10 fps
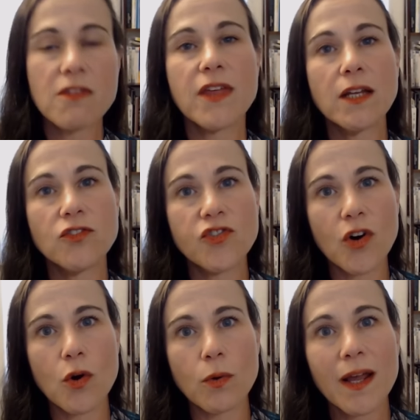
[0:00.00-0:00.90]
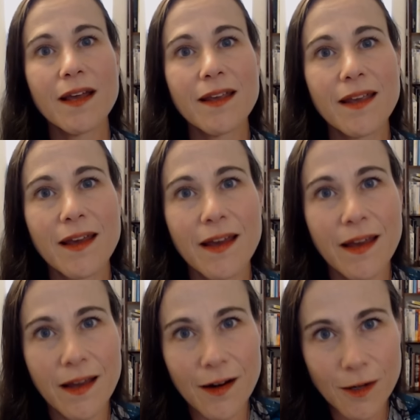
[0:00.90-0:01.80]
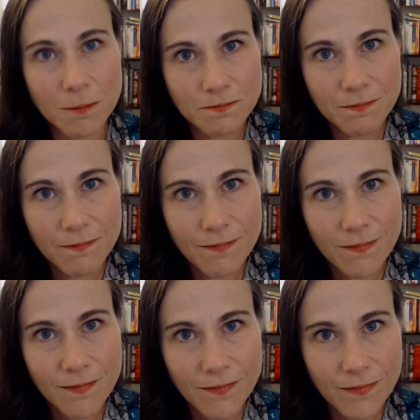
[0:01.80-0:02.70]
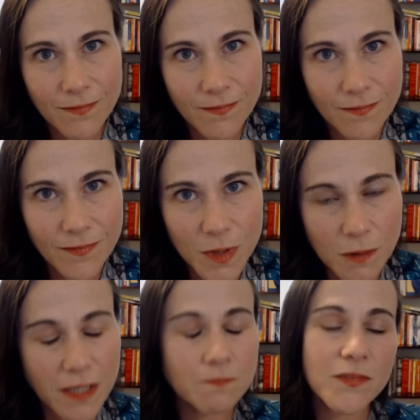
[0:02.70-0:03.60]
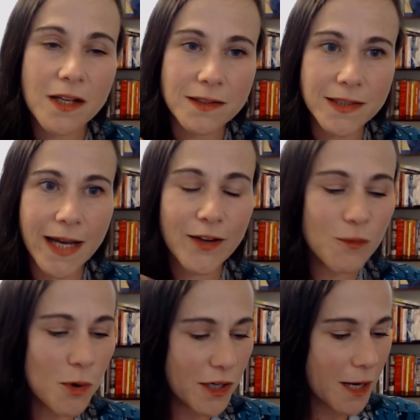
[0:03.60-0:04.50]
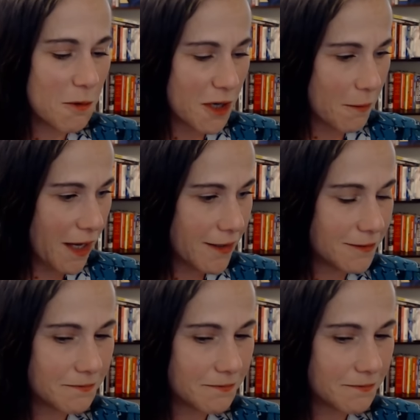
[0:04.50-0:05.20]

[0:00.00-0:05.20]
They don't care. All right, last point I want to make.